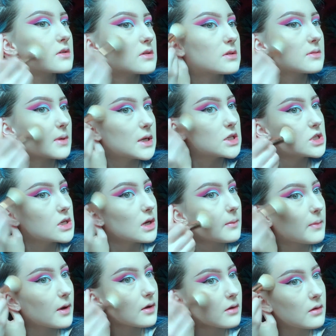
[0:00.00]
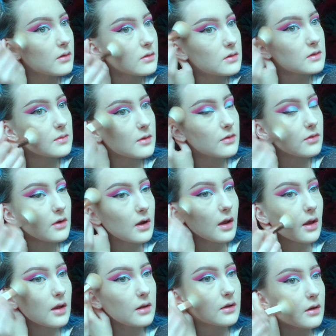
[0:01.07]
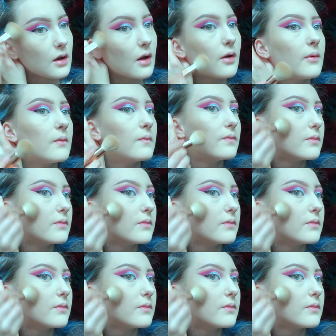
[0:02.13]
just my cheekbones, my forehead, you know,